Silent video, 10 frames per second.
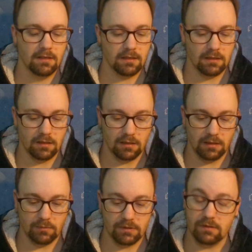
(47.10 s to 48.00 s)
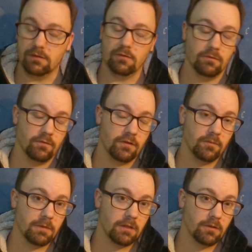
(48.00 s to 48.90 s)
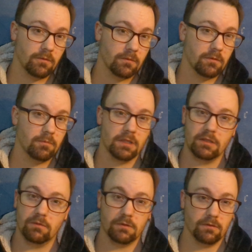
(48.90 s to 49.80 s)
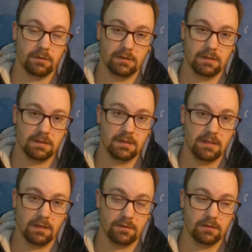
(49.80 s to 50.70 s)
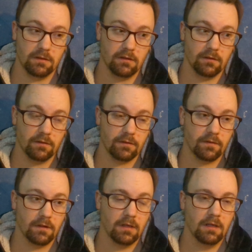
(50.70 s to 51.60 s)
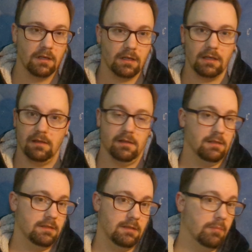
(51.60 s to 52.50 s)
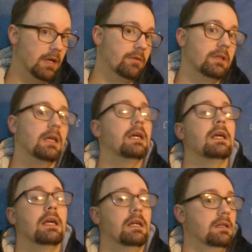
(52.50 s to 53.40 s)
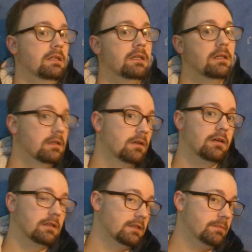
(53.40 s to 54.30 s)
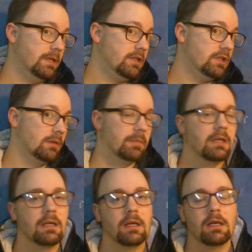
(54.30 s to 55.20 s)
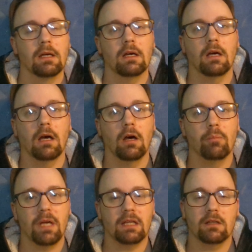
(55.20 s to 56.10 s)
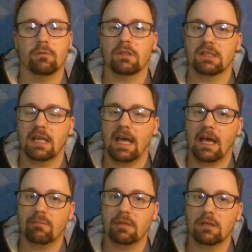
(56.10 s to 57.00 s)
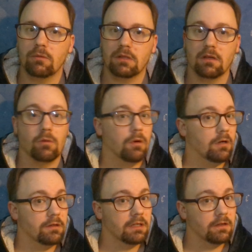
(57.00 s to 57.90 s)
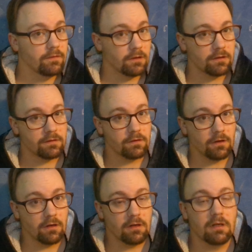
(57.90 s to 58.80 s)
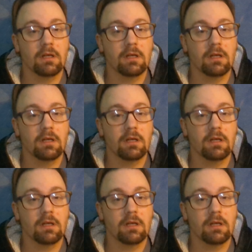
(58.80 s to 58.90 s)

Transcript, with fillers: Uh, it was a student film, though. Budget was only $60,000. It is about a alien on a spaceship. Uh, O'Bannon wasn't happy with the quality of Dark Star,